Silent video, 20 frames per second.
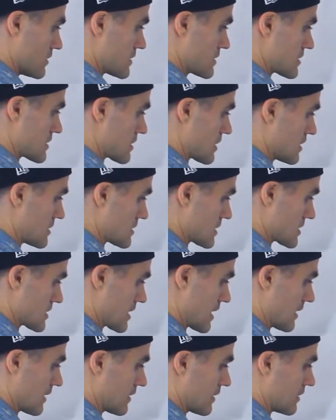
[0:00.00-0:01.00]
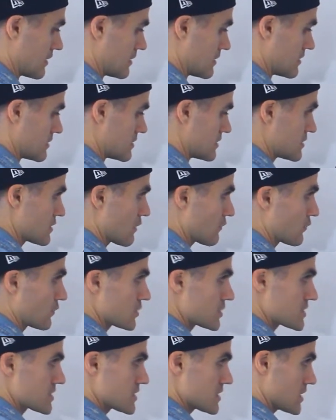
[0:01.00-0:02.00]
just because it's kind of tougher
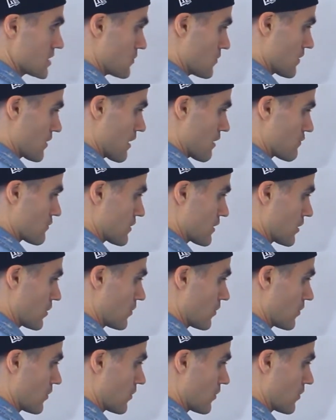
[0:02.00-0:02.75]
to see with everything